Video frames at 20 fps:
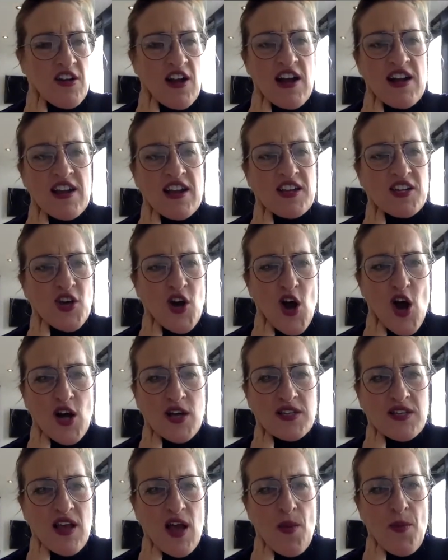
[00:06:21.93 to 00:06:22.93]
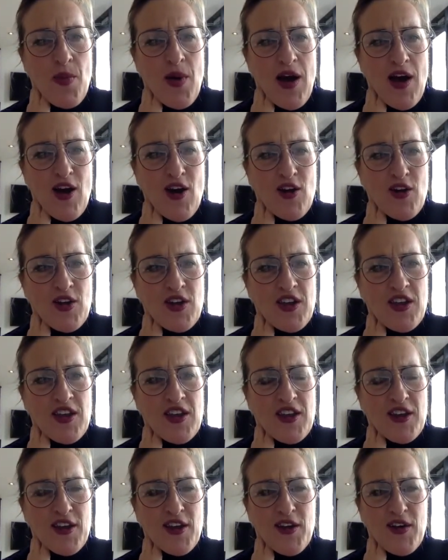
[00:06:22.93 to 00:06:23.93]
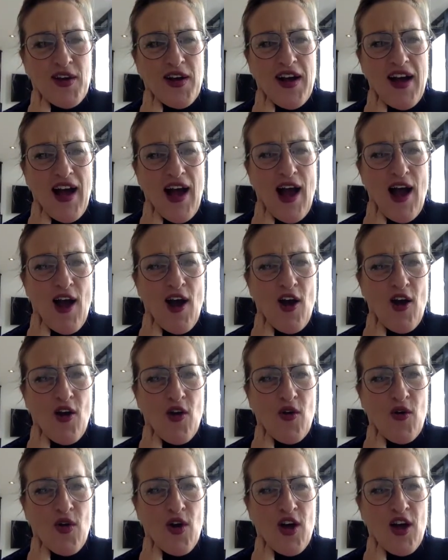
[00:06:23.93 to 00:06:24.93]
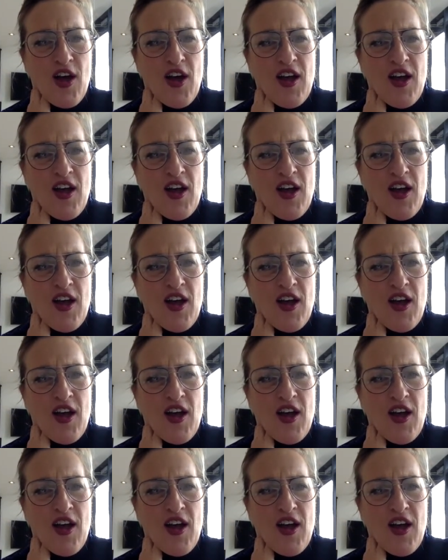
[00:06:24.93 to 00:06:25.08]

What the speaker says: and he talks about how